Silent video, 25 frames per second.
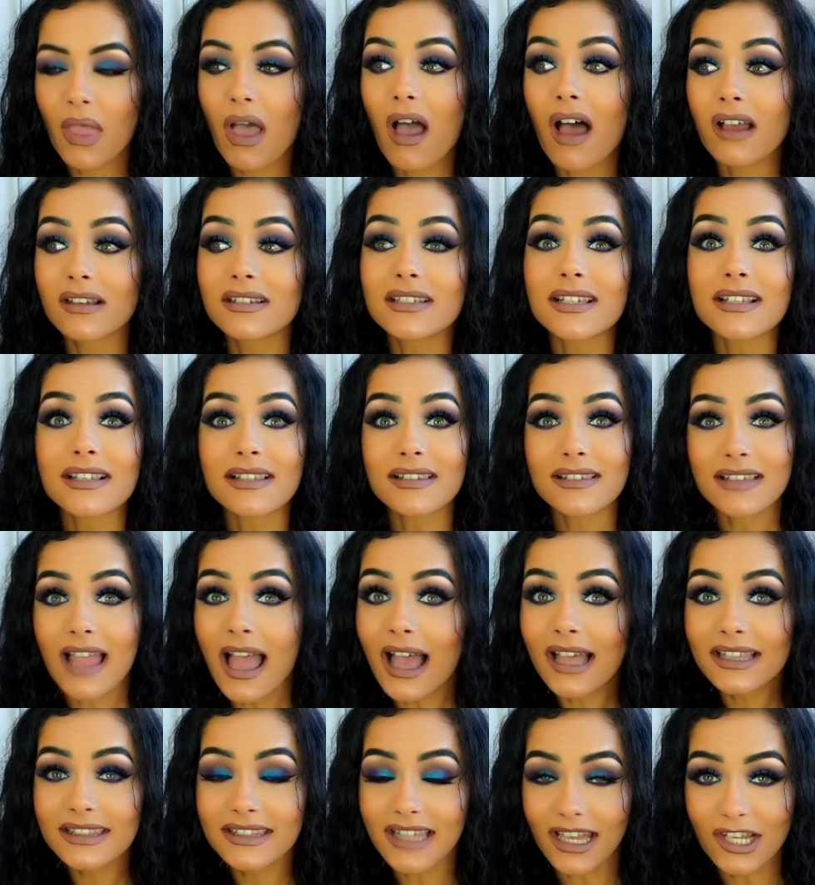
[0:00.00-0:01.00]

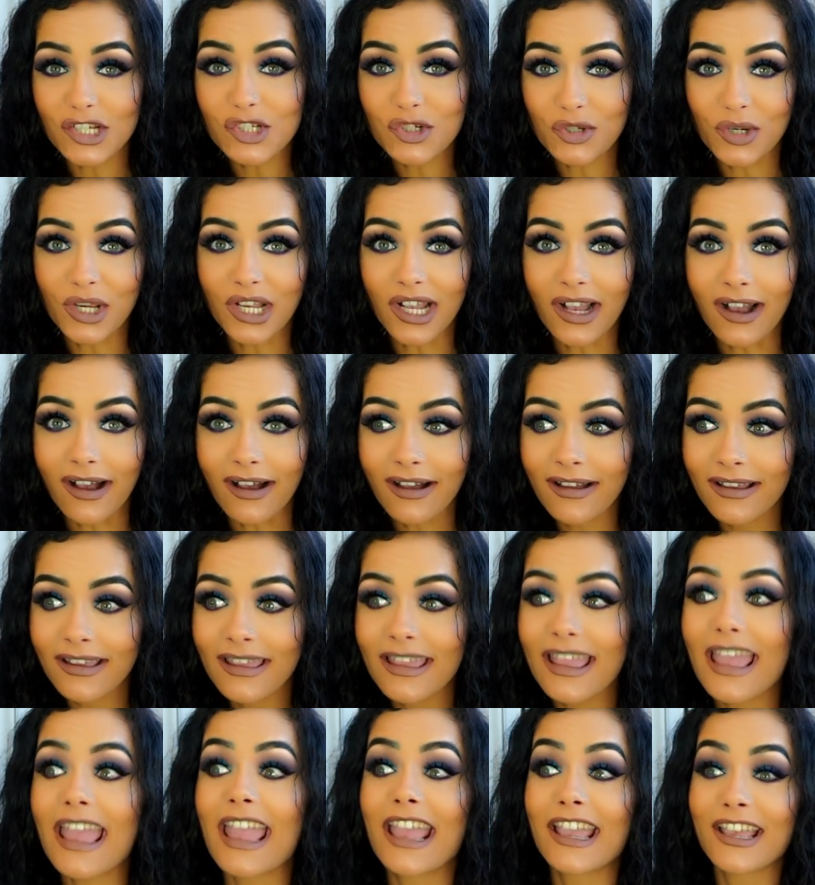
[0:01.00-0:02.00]
understand that trigger,
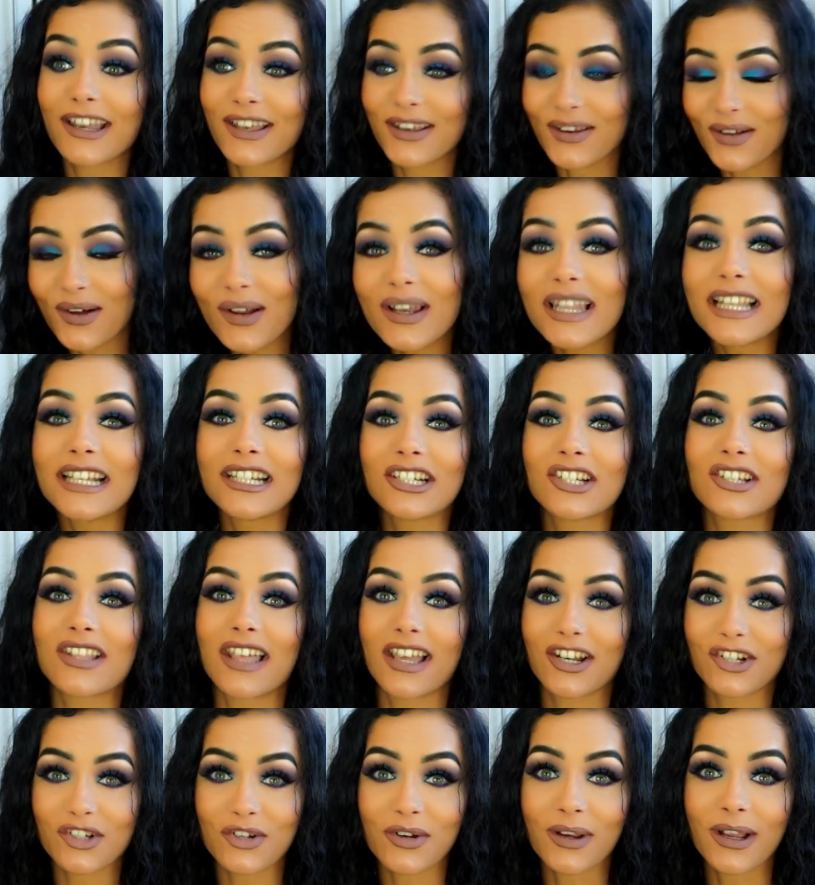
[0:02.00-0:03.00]
acknowledge
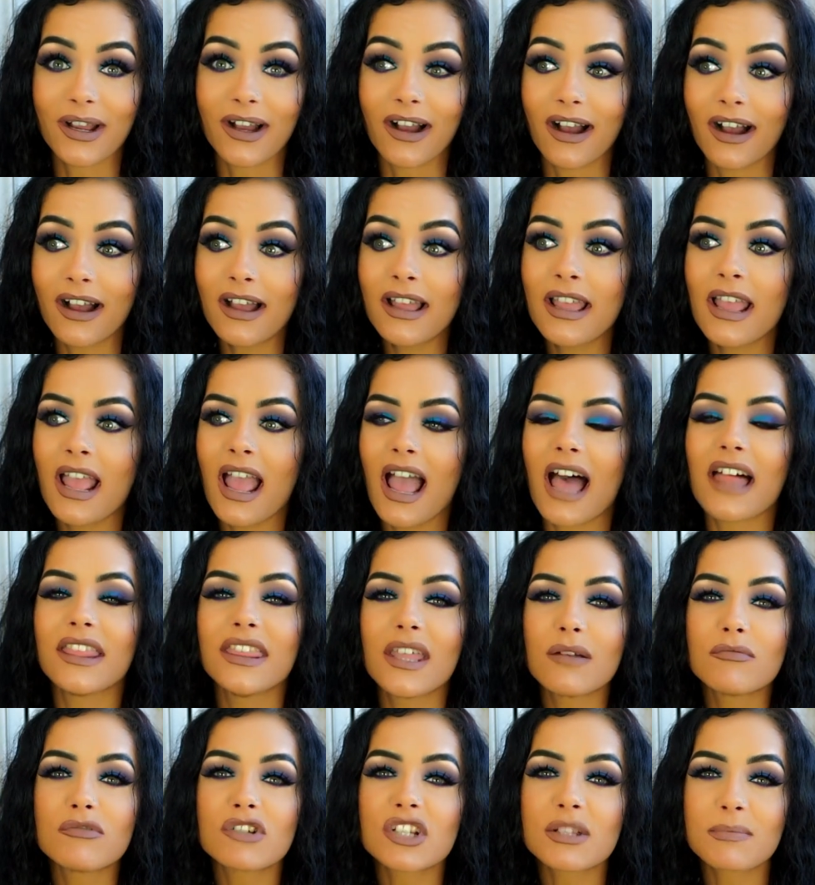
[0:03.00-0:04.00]
that trigger, and
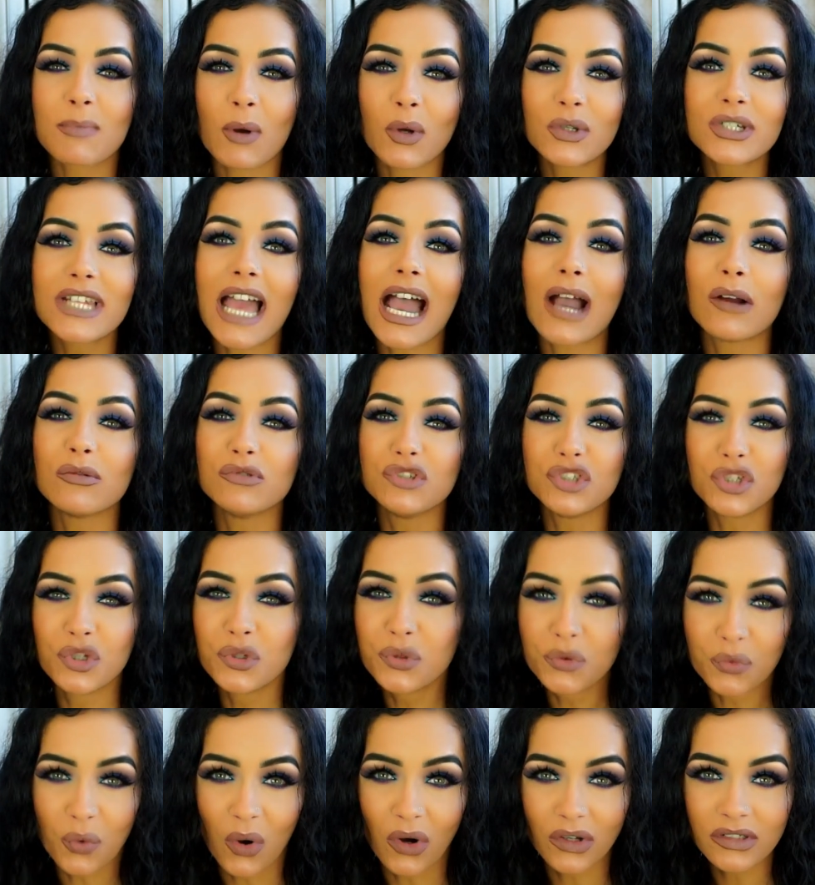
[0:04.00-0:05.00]
then respond how
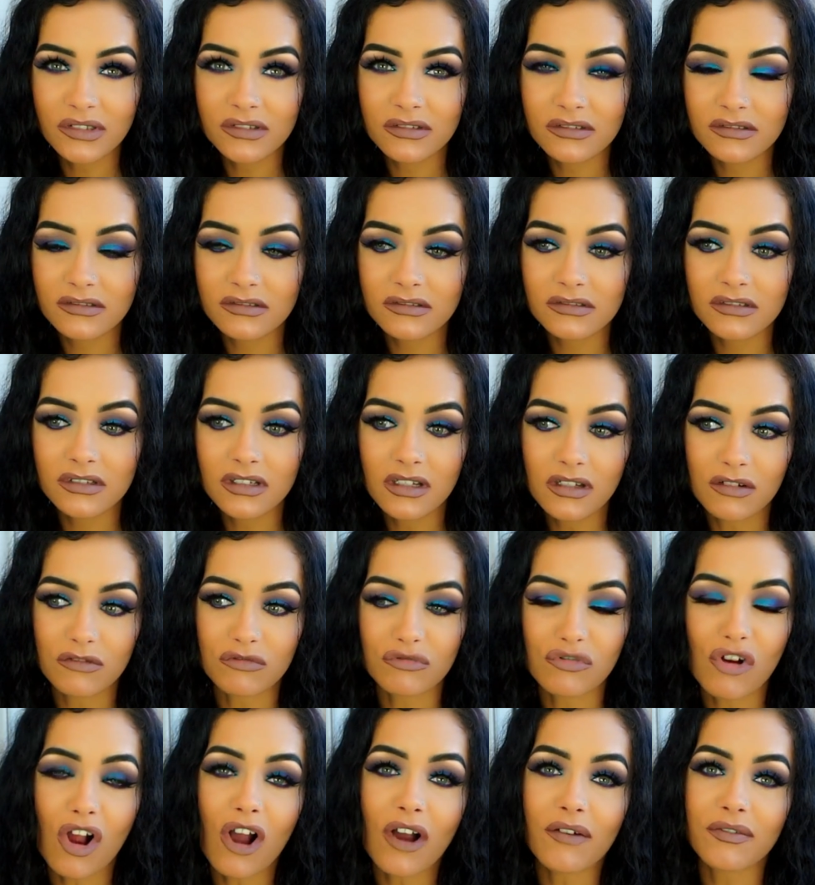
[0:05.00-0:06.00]
you want
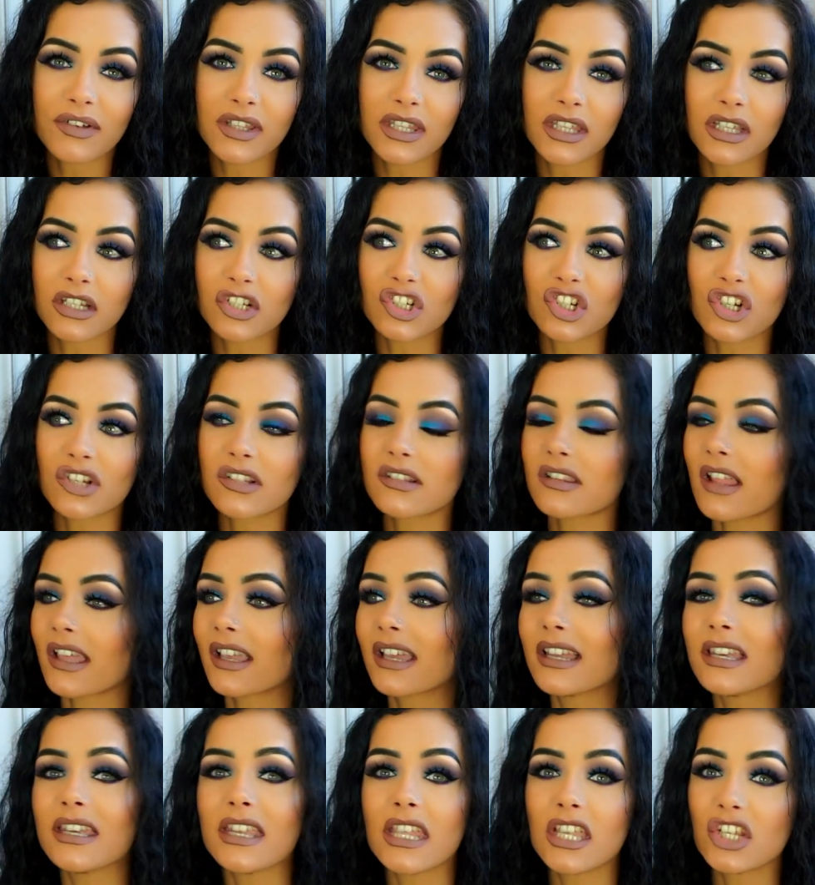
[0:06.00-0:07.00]
rather than just
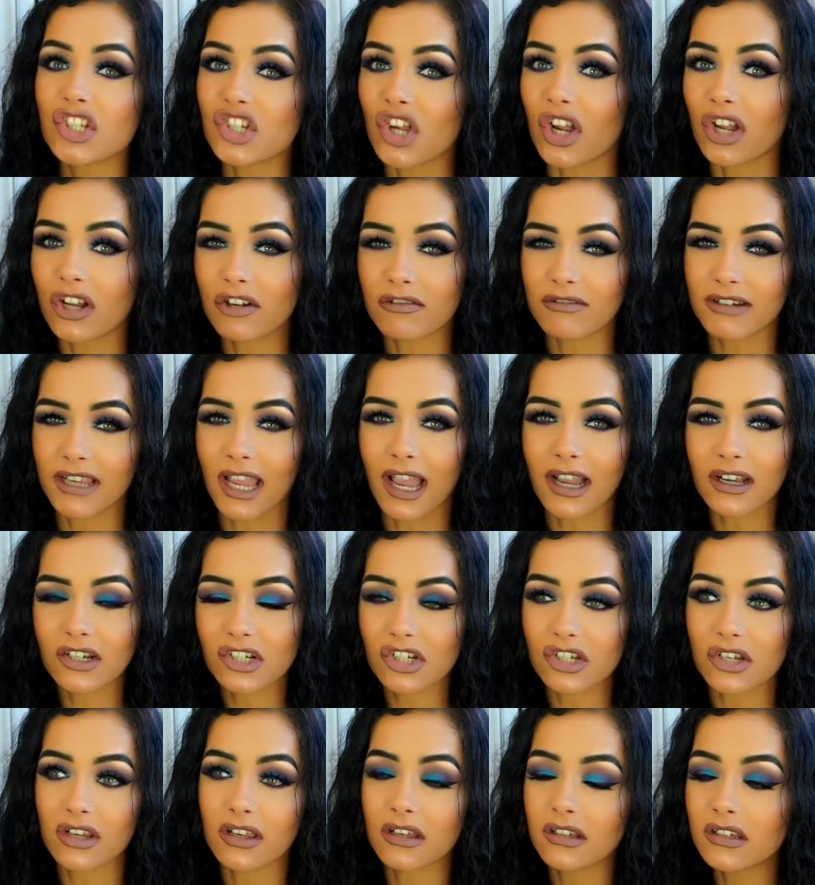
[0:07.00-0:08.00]
like a knee jerk
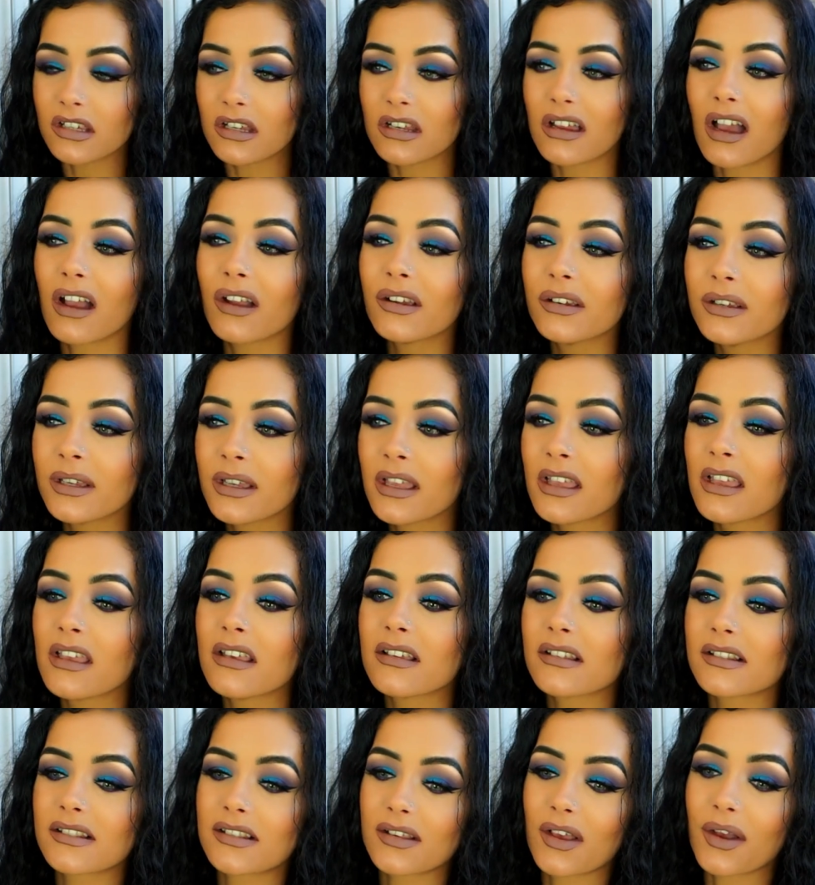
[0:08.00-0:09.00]
reaction, you know?
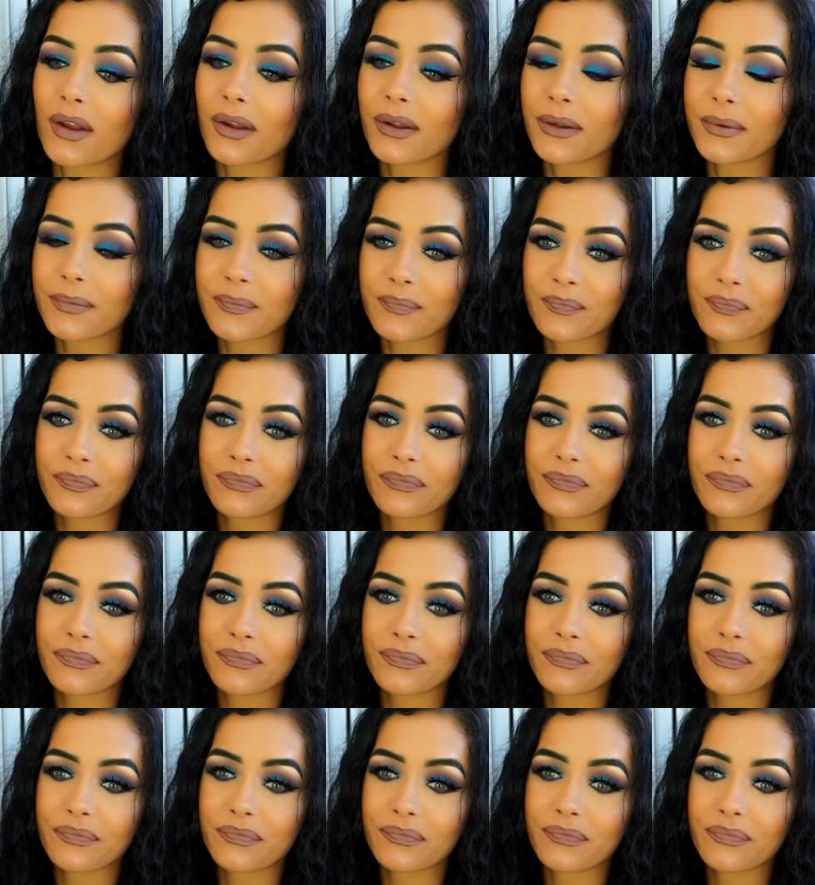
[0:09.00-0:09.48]
So,